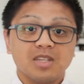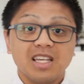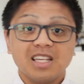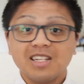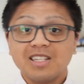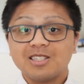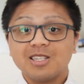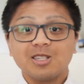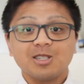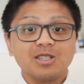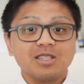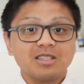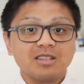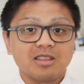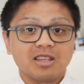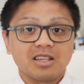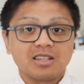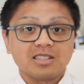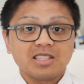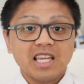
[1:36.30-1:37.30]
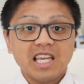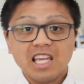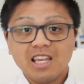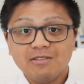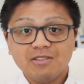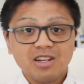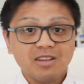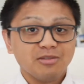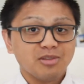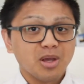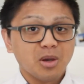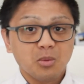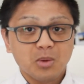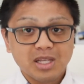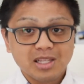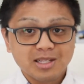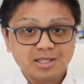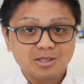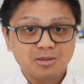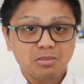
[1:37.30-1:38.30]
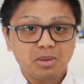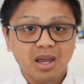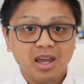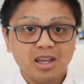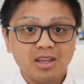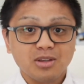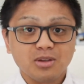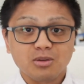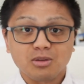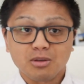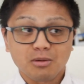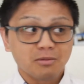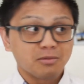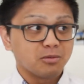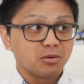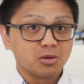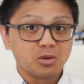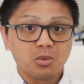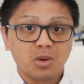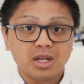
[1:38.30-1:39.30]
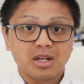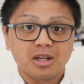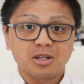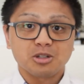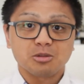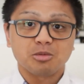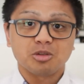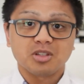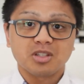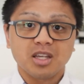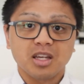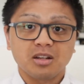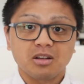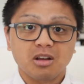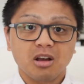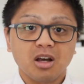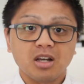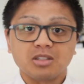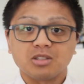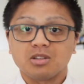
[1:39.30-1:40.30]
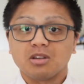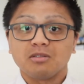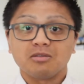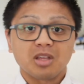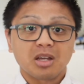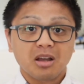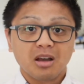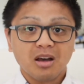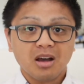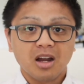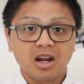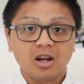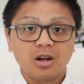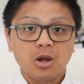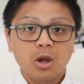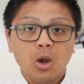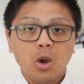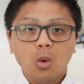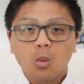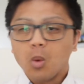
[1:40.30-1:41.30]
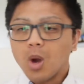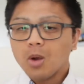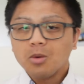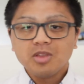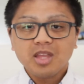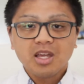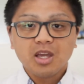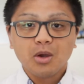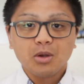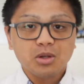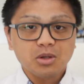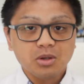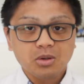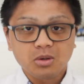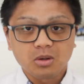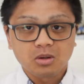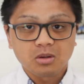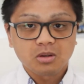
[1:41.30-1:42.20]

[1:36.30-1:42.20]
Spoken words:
In addition to this, even if they're willing to pay you the full 100% cost of the car, why would they go to you?